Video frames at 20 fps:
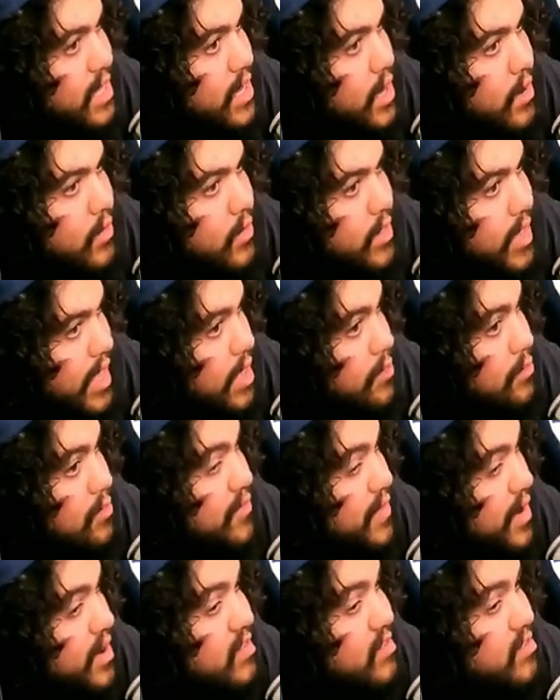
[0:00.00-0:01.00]
Like he was
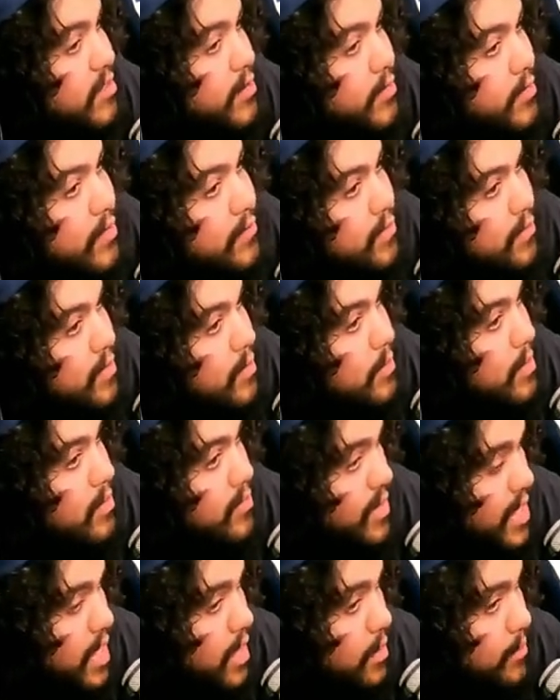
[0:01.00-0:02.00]
very secretive of him even
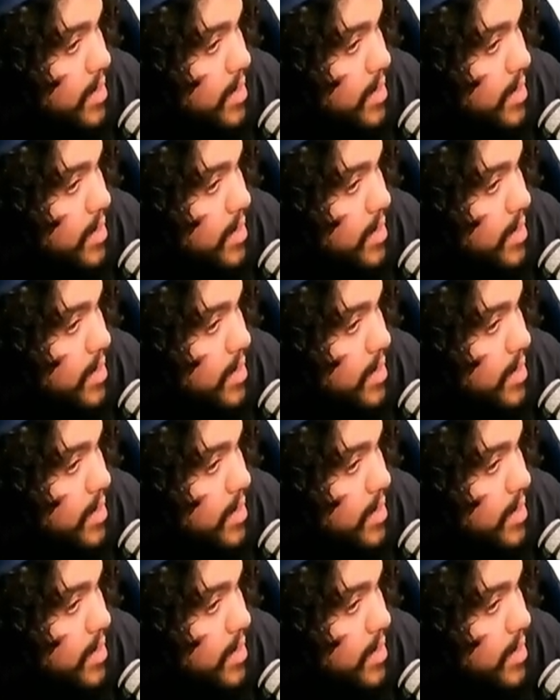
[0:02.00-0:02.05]
coming.